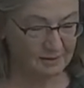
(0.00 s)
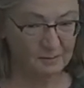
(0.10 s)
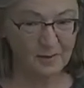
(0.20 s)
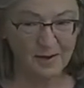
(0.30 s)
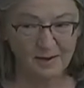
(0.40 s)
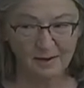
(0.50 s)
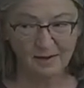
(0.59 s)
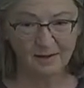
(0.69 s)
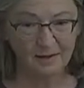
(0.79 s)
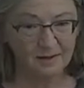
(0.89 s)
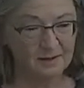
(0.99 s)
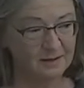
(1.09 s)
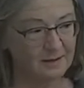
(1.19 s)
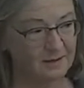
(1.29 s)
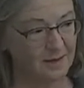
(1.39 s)
the bank,
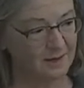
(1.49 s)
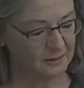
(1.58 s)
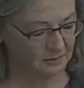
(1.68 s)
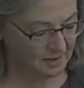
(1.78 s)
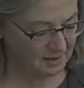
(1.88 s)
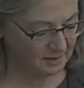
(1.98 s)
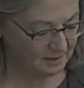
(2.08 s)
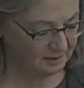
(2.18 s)
the gallery,